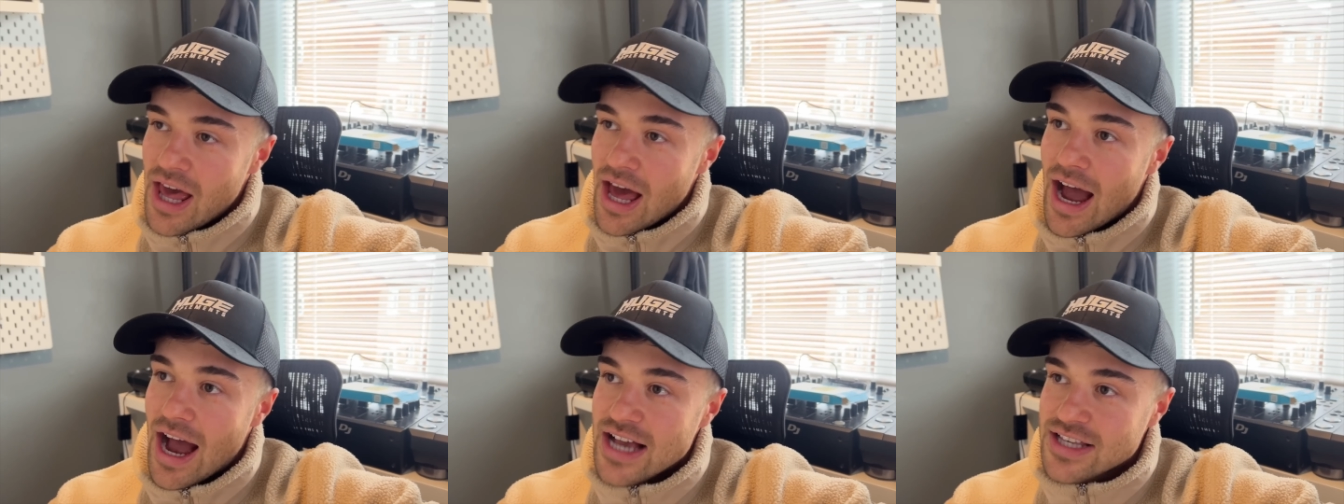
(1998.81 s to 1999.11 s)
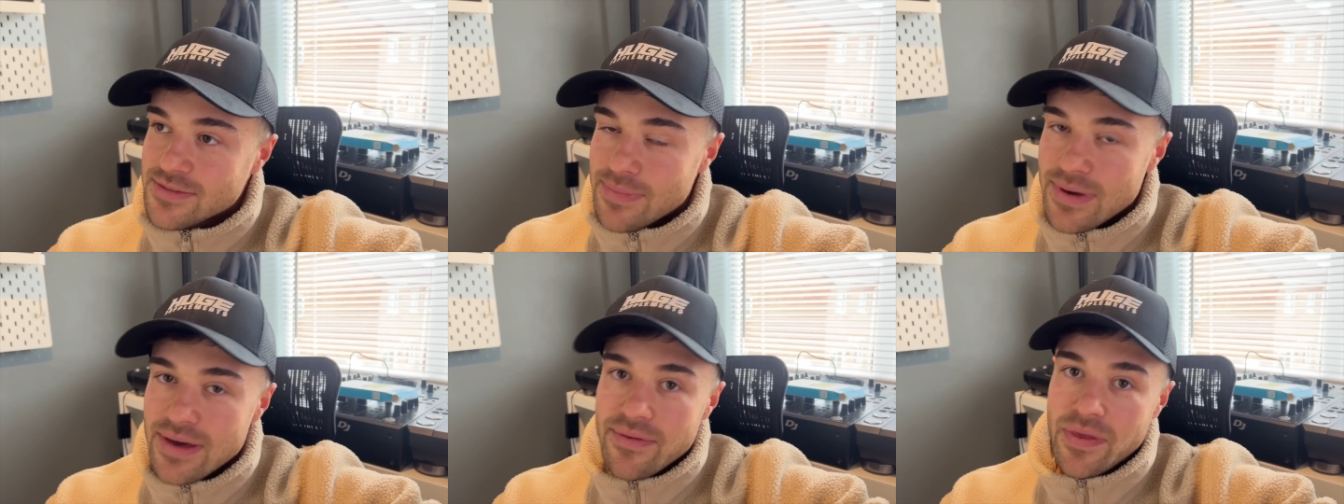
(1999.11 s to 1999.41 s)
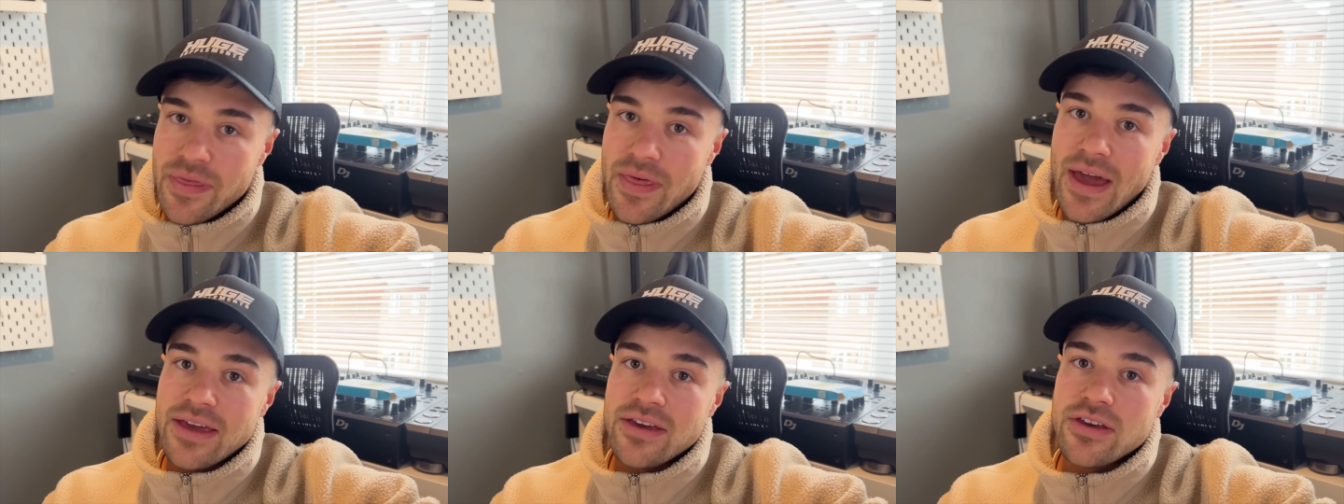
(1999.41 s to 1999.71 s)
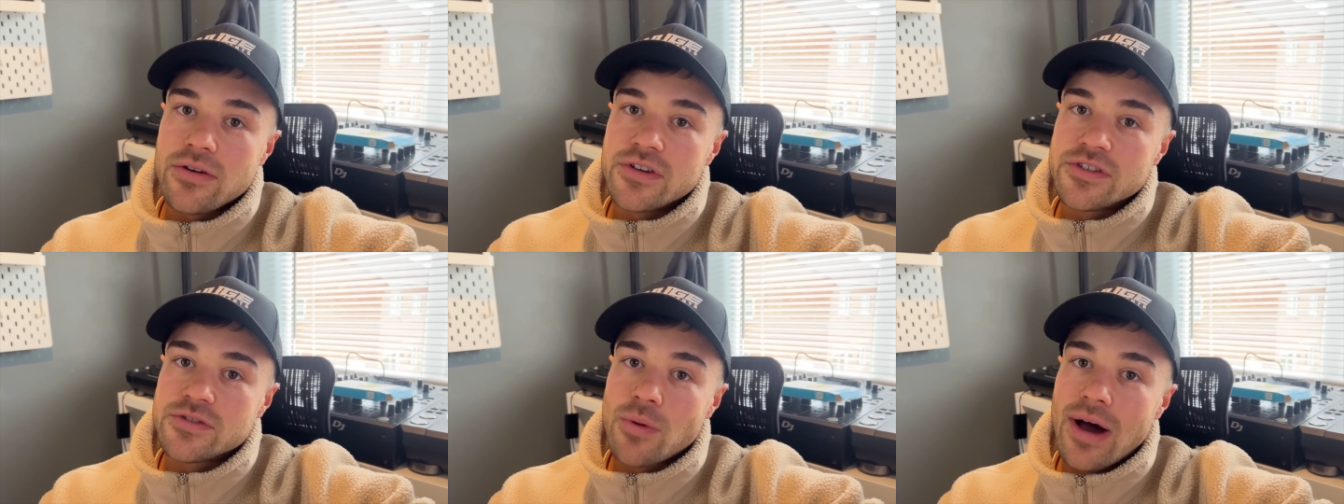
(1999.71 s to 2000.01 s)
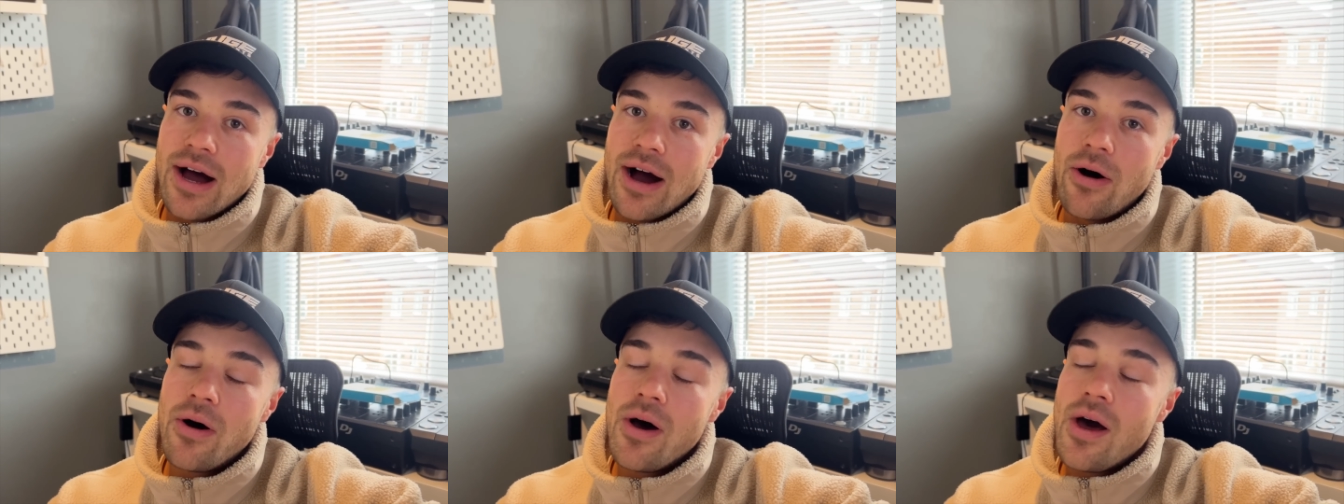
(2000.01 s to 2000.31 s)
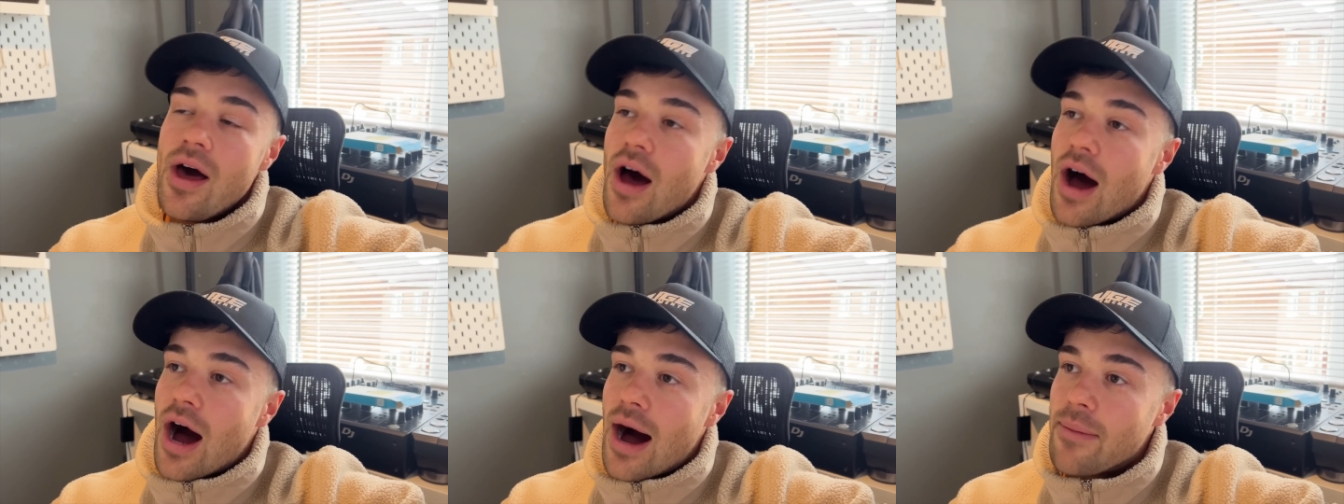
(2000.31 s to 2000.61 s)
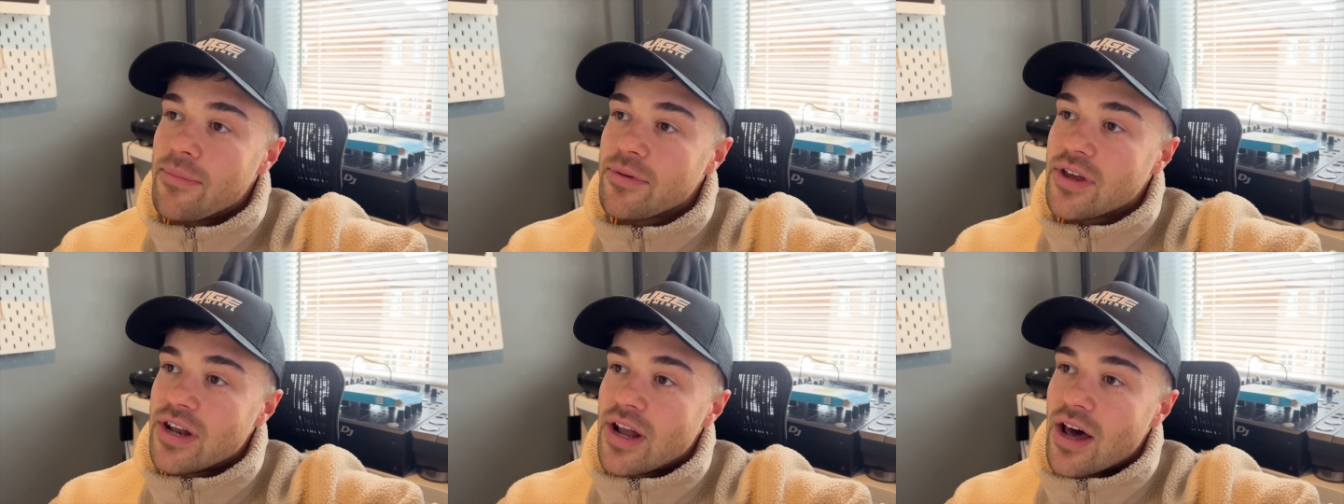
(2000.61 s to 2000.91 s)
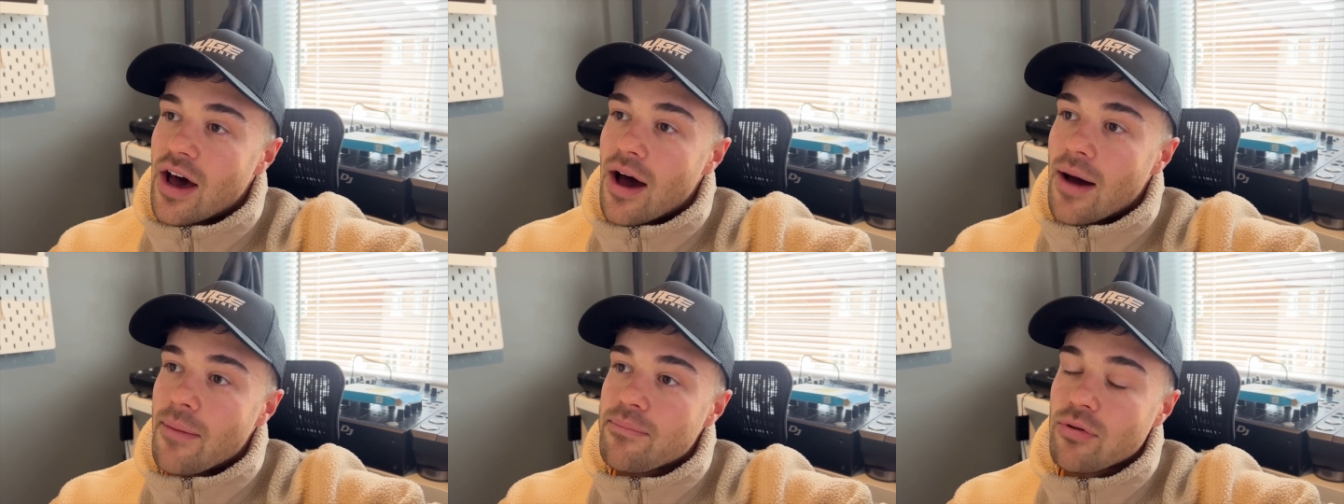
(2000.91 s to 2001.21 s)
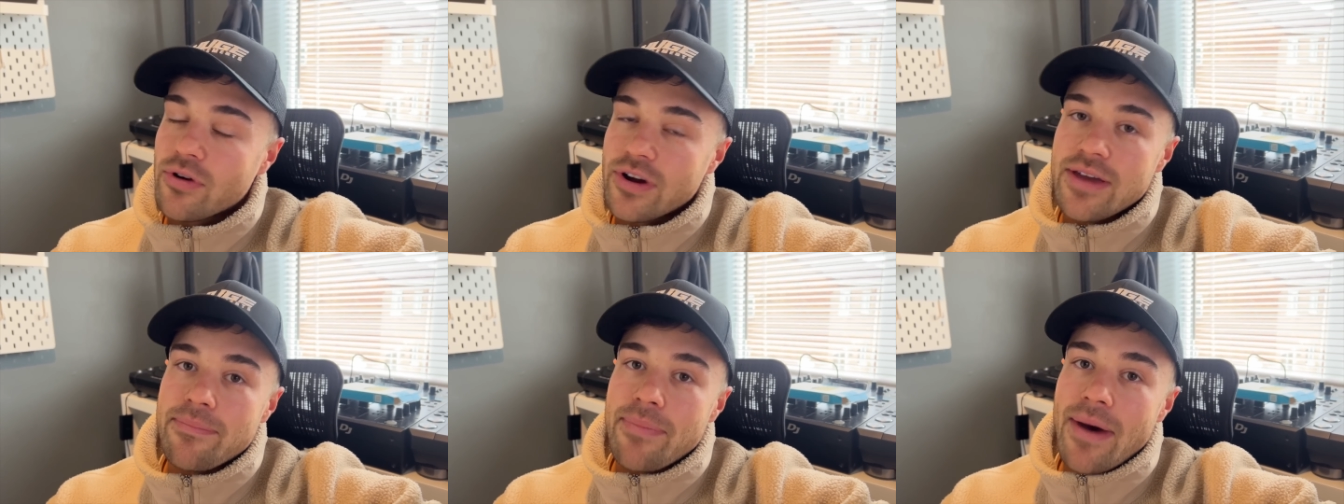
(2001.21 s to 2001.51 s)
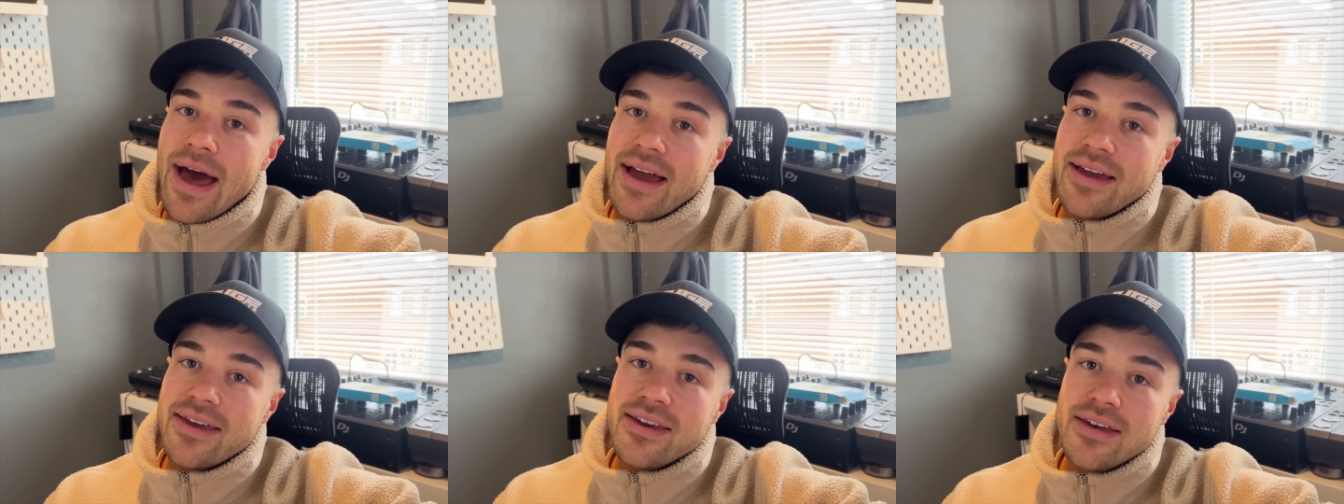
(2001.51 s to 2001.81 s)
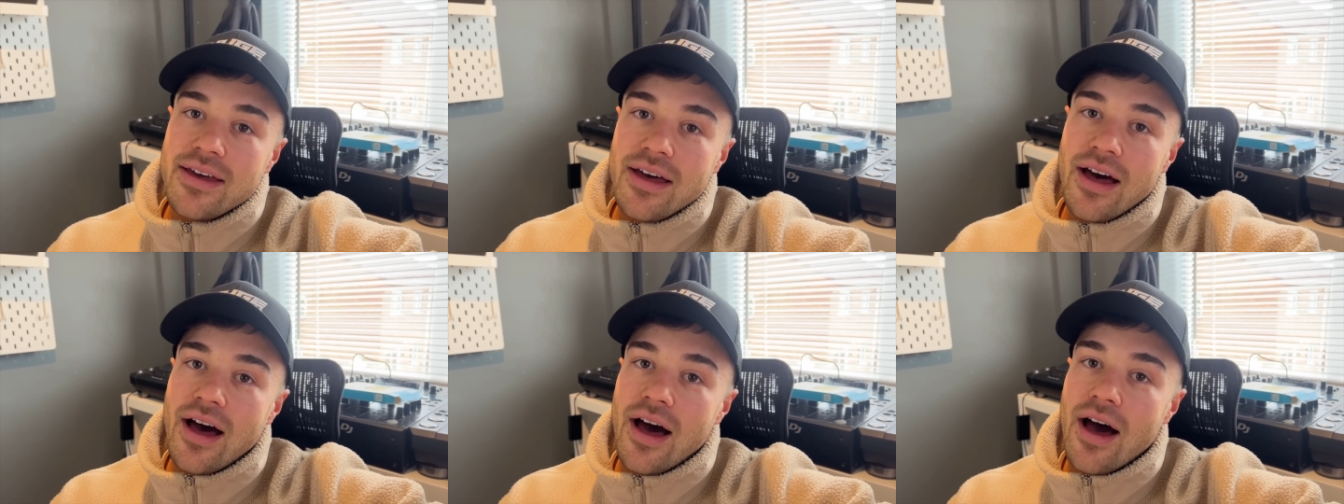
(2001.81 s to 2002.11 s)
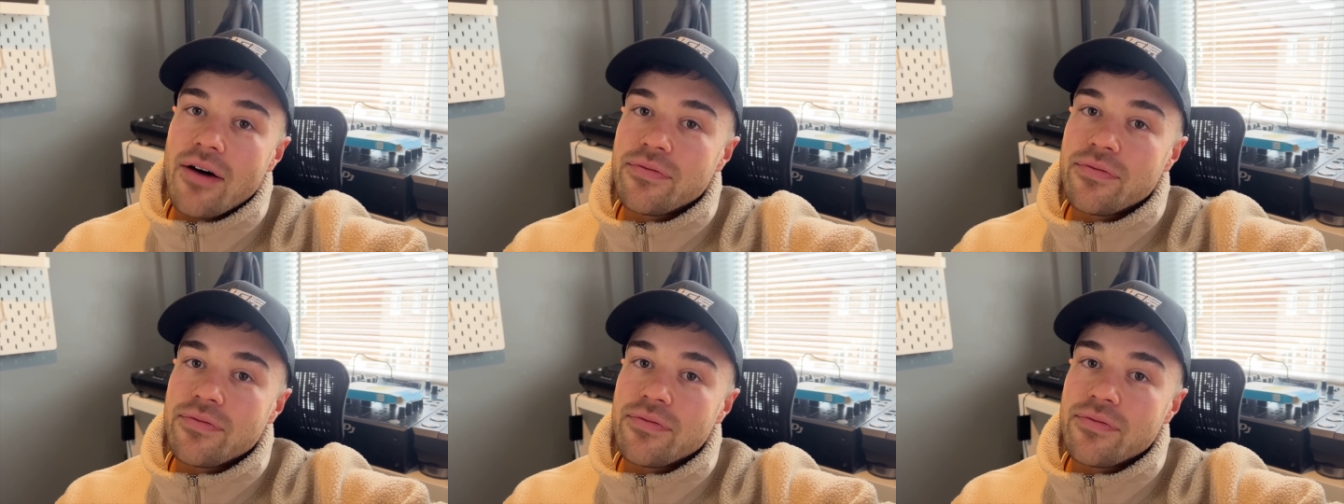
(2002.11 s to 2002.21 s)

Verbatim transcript: as a bit of a thank you as well, I'm going to bring it back uh,